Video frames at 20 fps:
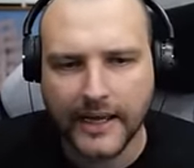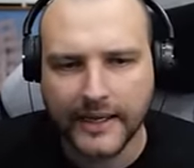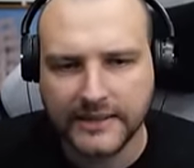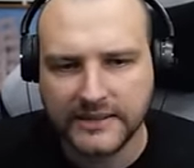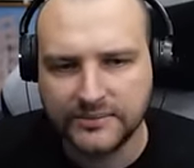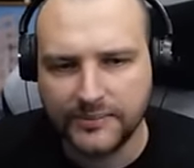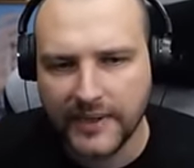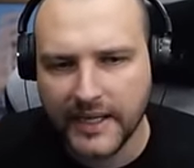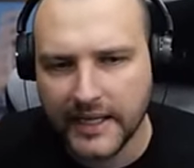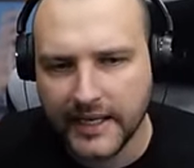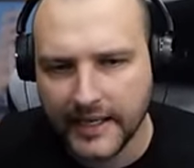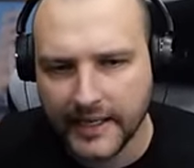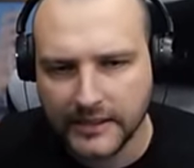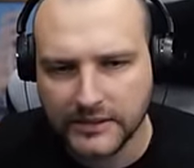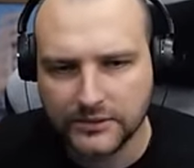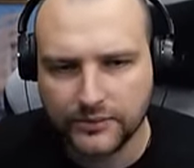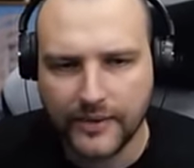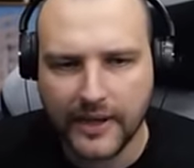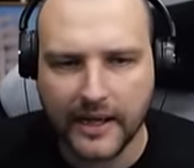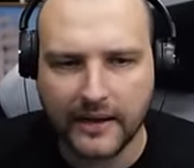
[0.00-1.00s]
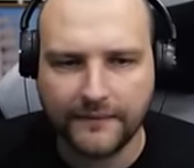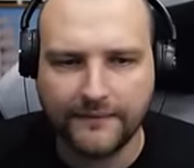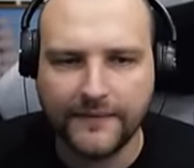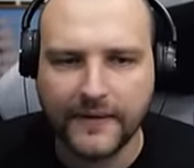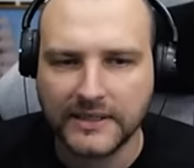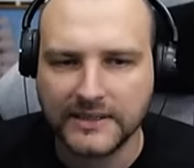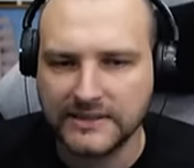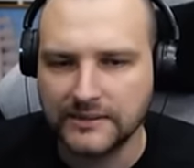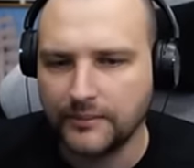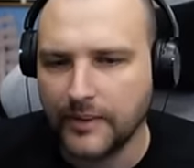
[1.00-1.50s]
experience we are
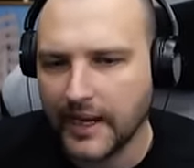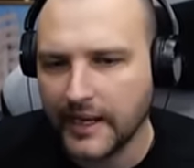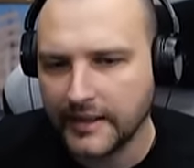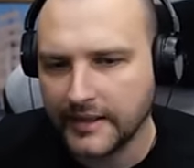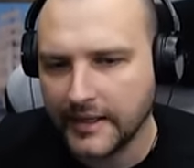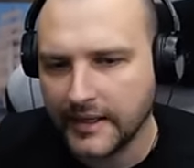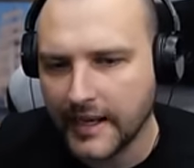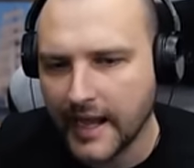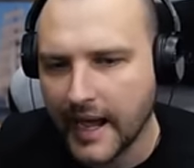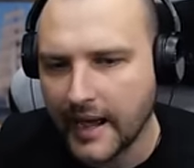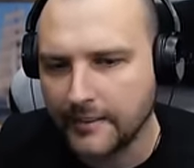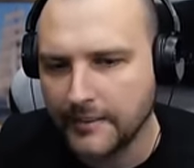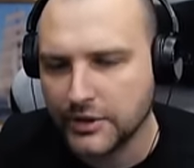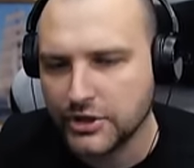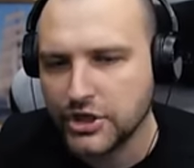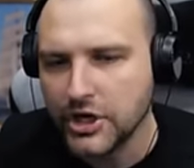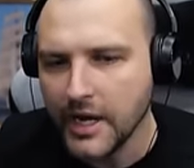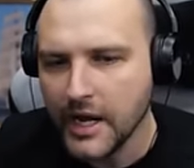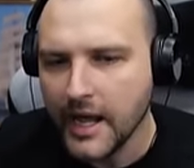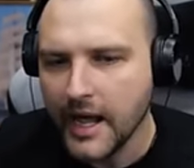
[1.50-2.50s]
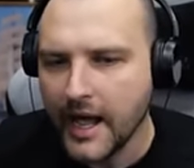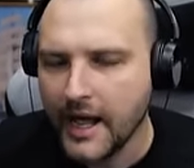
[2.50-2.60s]
first by the damage